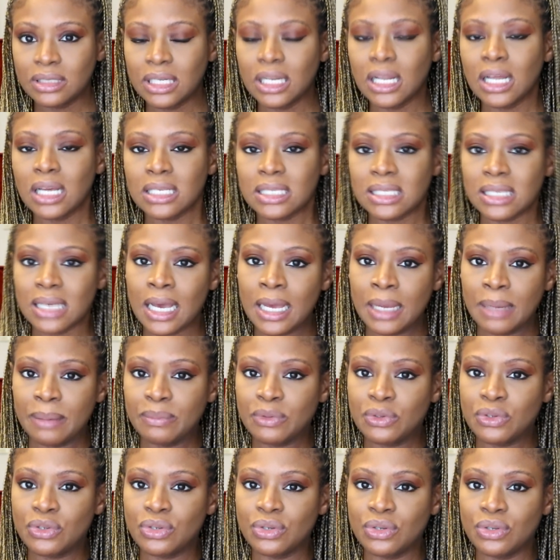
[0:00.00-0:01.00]
the last
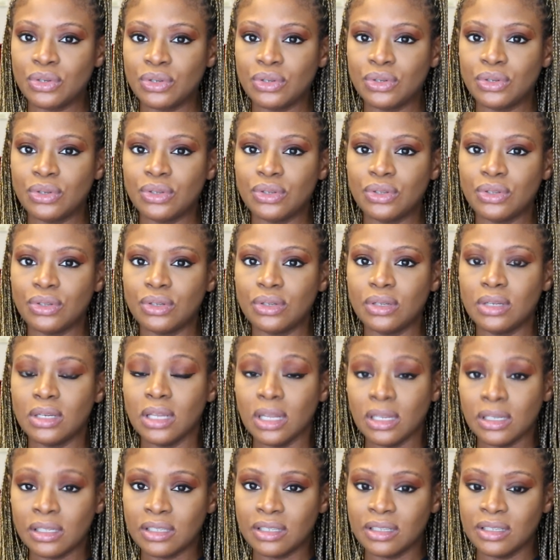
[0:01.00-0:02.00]
time to
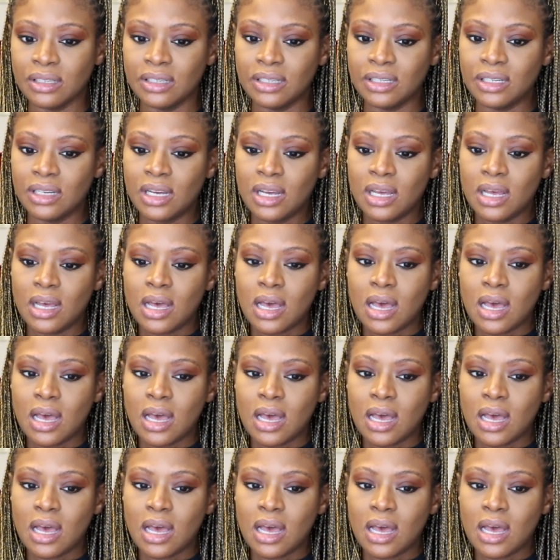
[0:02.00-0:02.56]
London,